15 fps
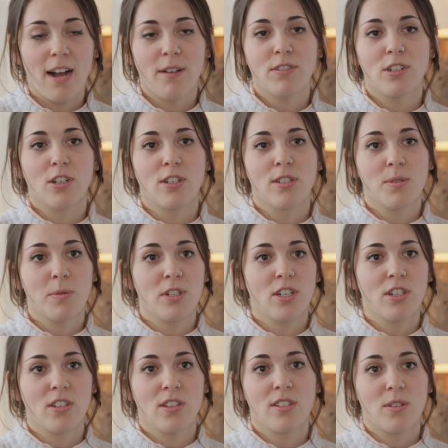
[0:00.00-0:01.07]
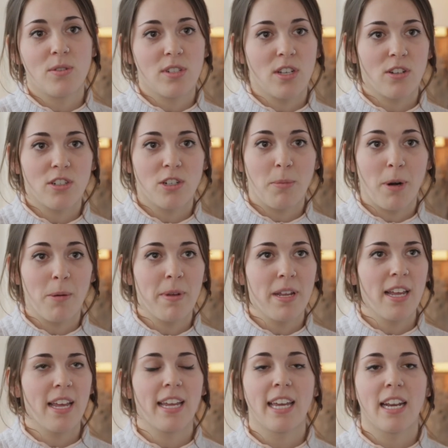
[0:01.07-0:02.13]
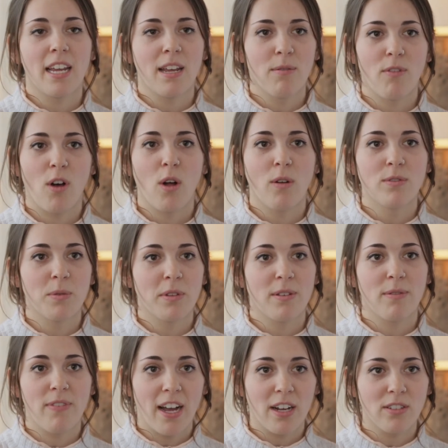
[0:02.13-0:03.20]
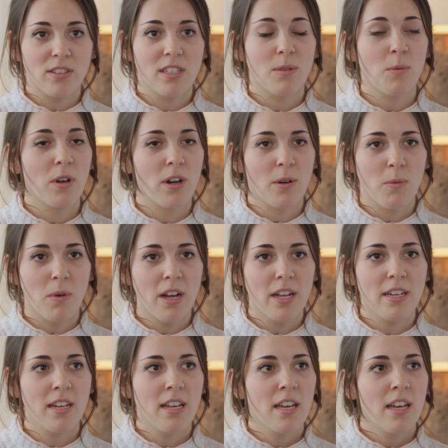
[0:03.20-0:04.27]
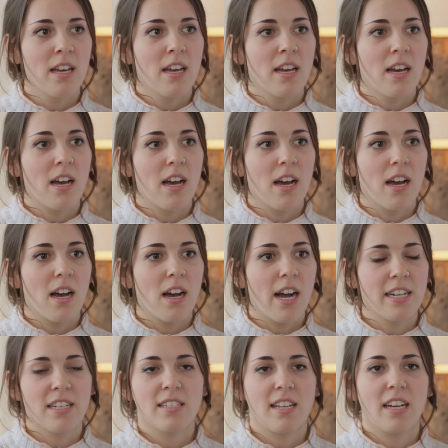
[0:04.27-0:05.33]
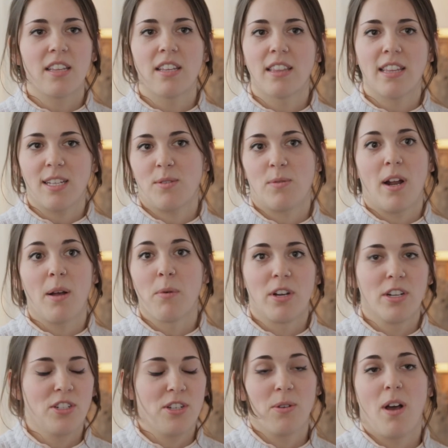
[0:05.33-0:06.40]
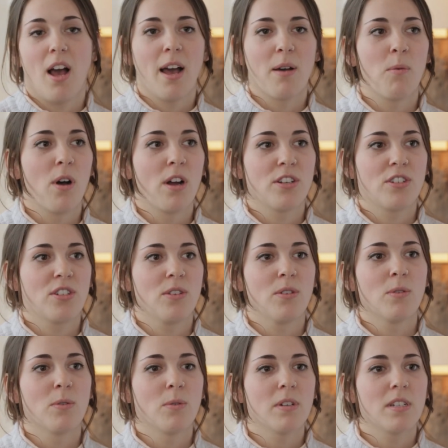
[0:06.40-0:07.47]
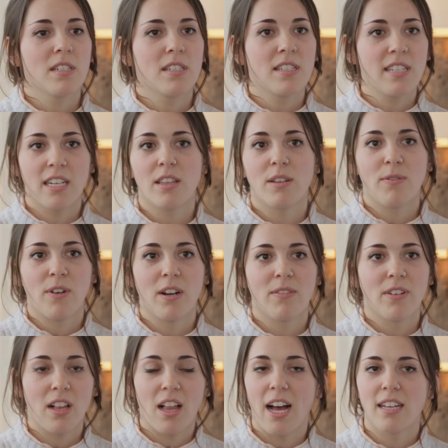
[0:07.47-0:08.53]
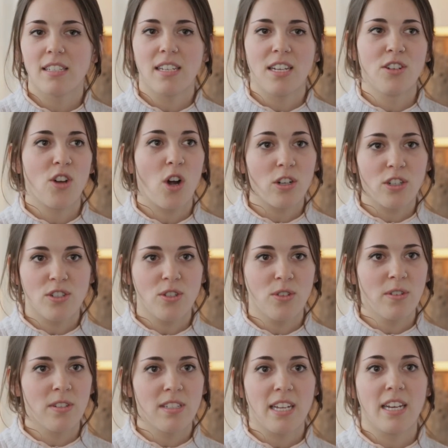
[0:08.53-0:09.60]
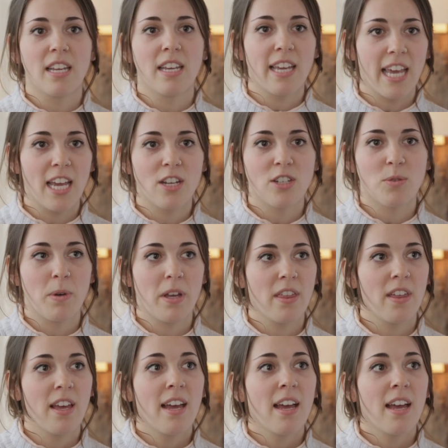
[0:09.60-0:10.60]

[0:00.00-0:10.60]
after switching to the sociology department and getting involved with the faculty one-on-one, -on -one, I decided that that's what I want to do. I want to sit at the front of a class and talk to students and engage with